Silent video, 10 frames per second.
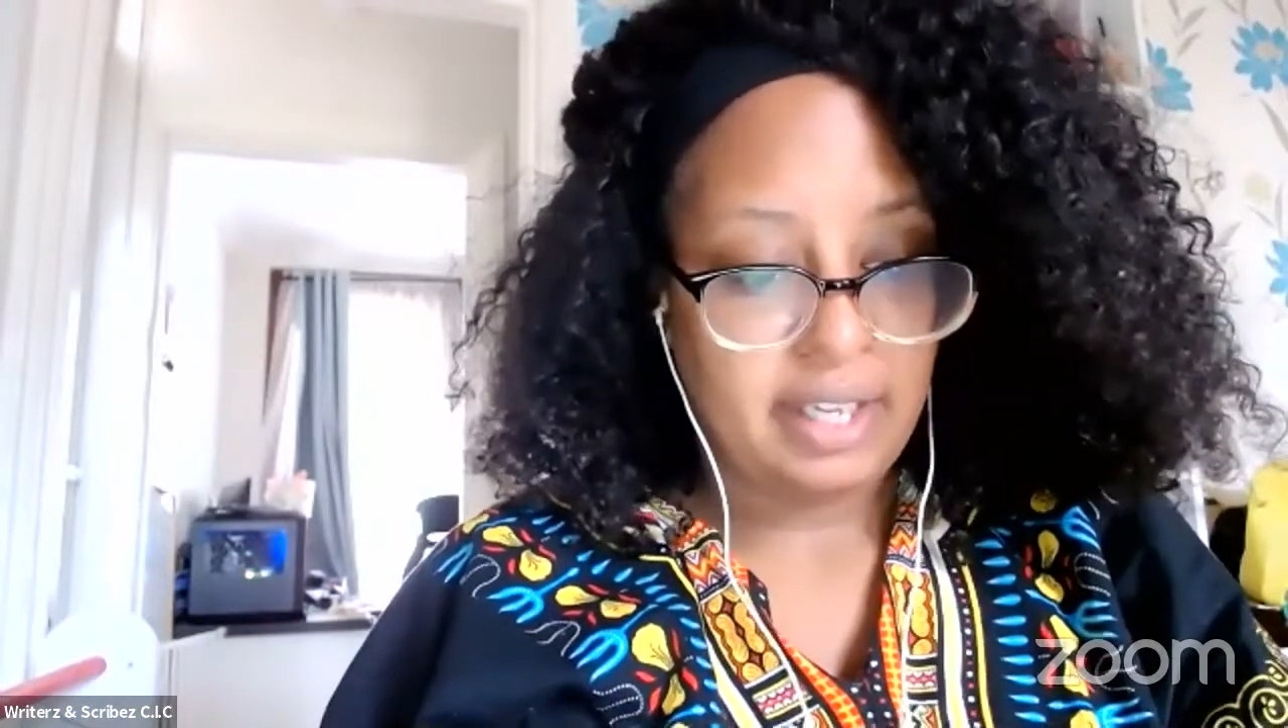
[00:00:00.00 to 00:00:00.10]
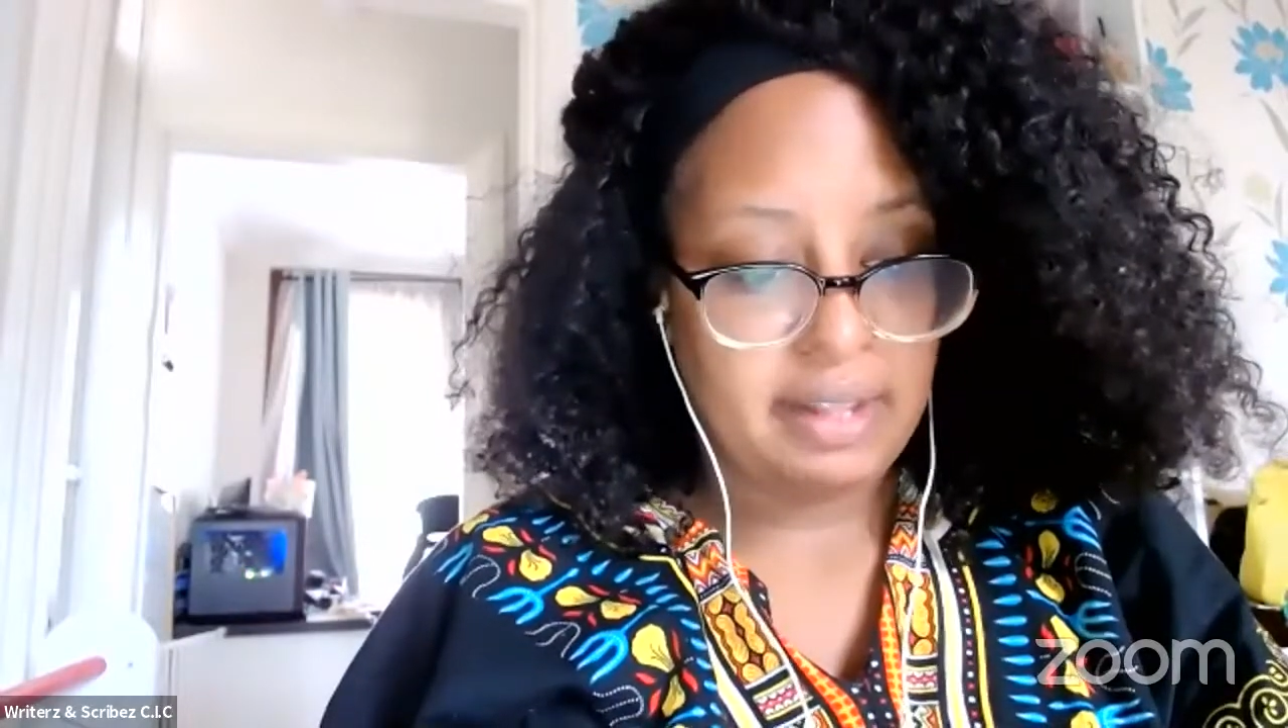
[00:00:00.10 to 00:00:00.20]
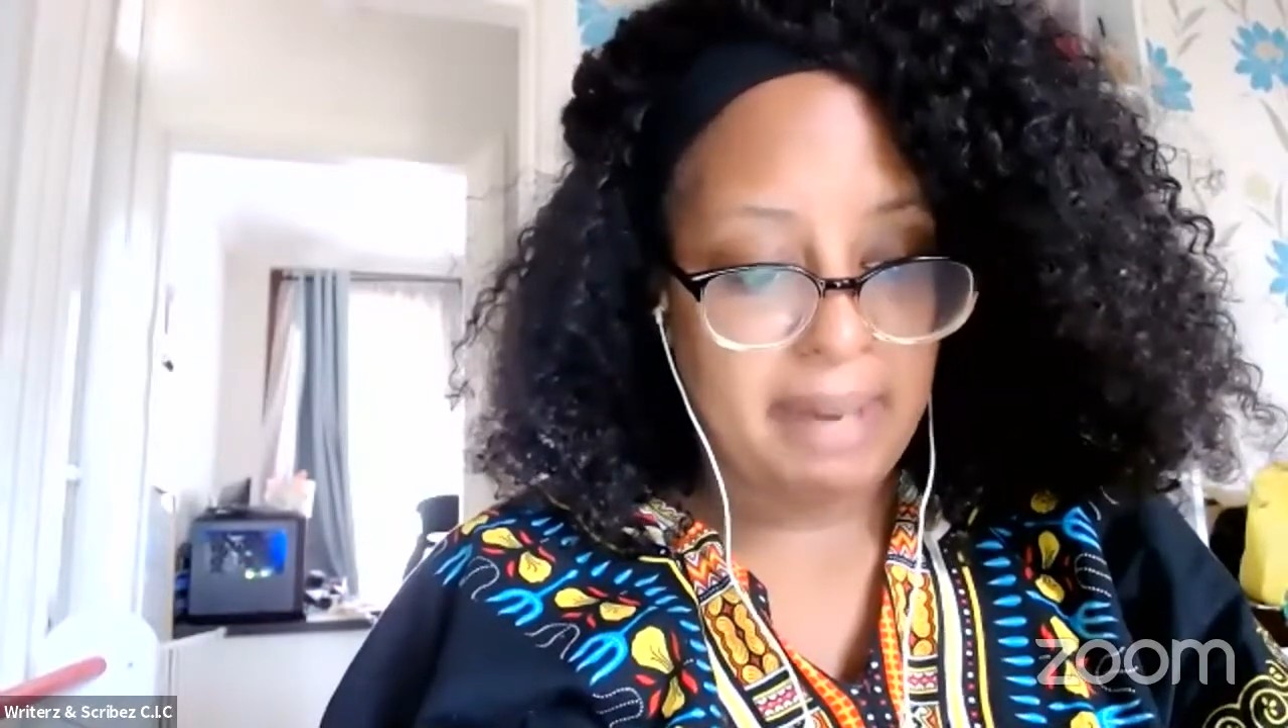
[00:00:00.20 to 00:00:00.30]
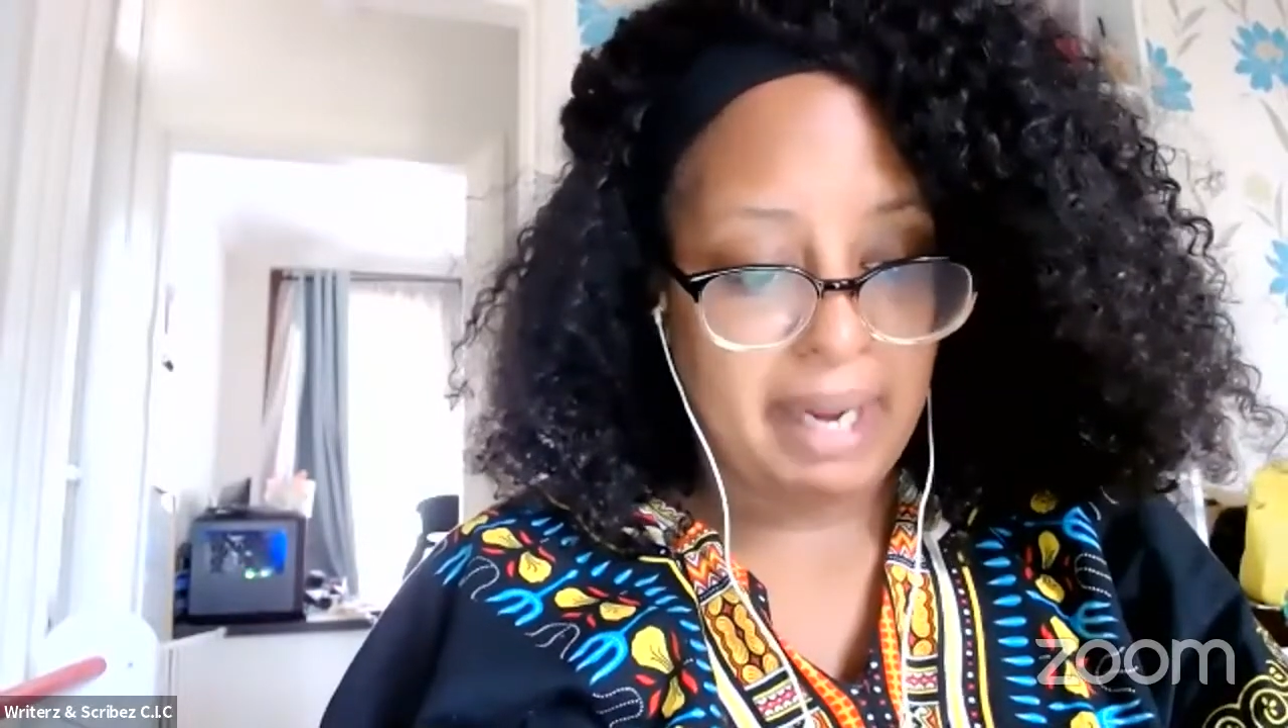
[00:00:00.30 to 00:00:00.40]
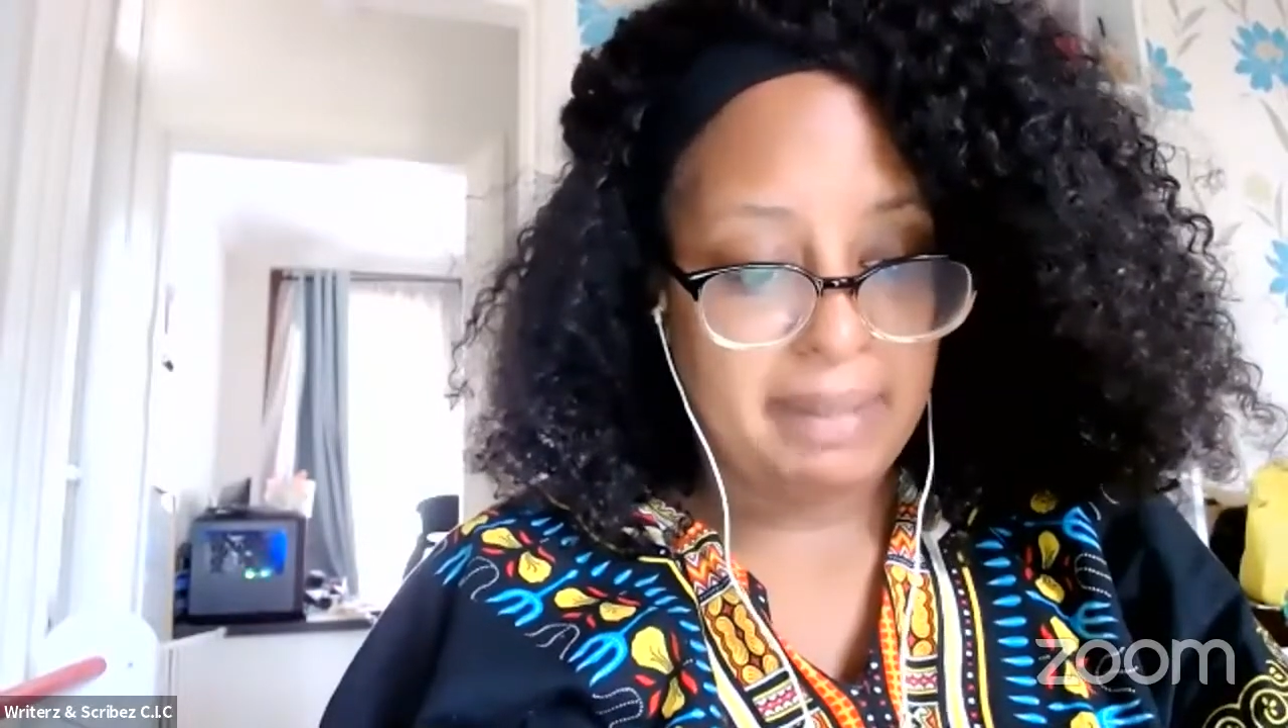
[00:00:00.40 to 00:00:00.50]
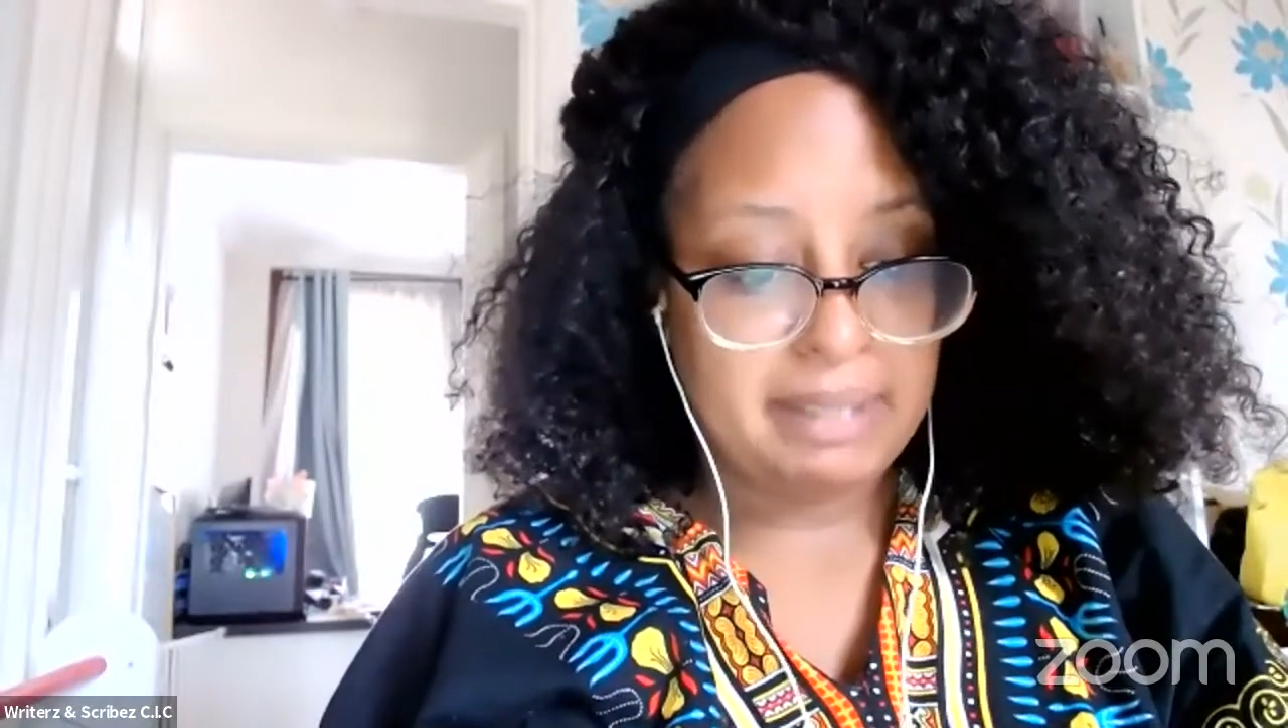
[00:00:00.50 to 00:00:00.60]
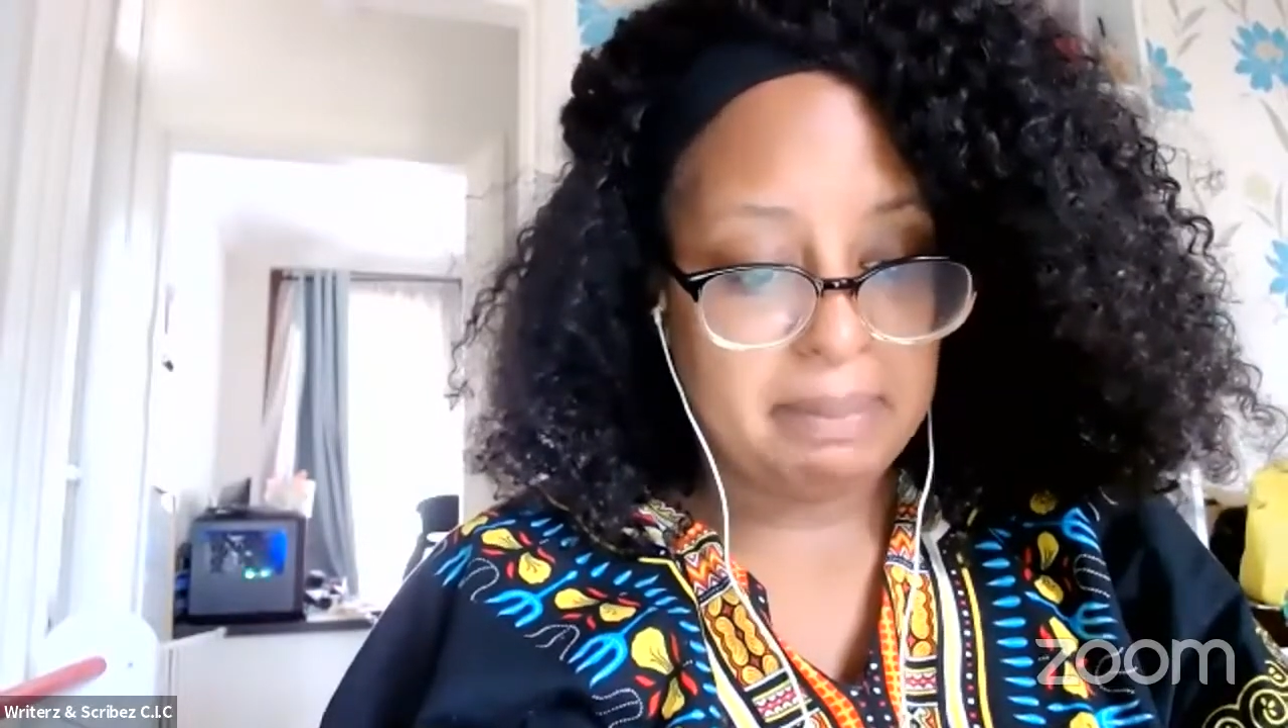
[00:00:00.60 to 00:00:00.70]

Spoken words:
The baby's